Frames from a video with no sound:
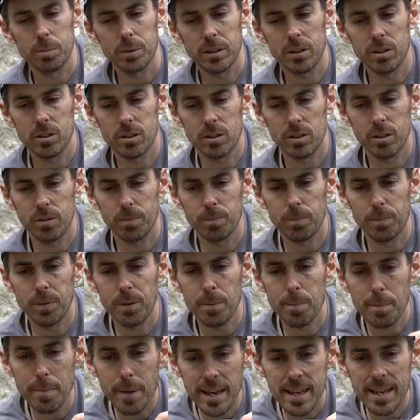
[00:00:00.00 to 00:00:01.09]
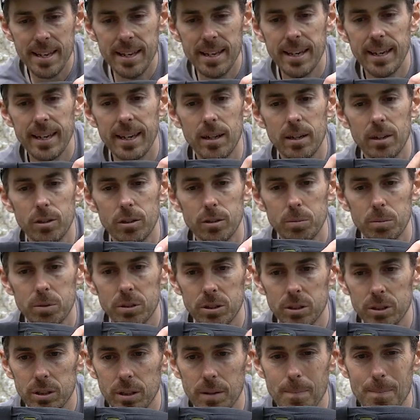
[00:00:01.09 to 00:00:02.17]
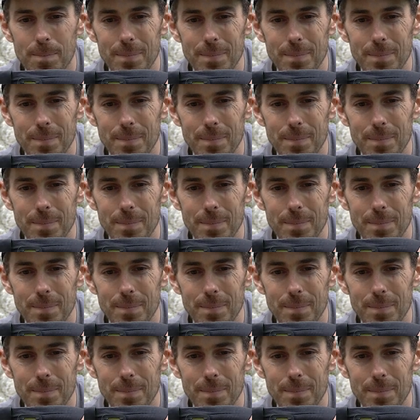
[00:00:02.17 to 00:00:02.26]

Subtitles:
because the main gear loops,